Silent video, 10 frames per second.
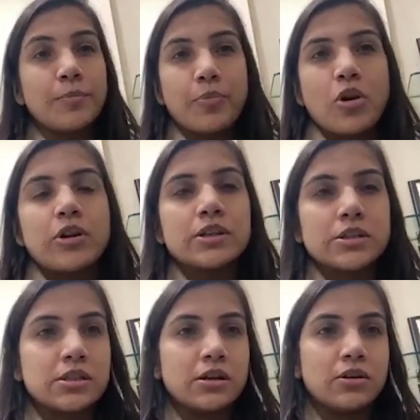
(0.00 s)
a
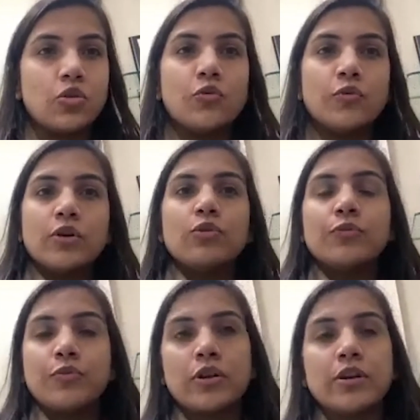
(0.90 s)
product uh,
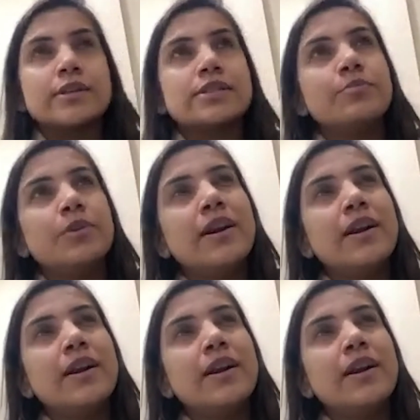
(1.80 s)
overload for a customer.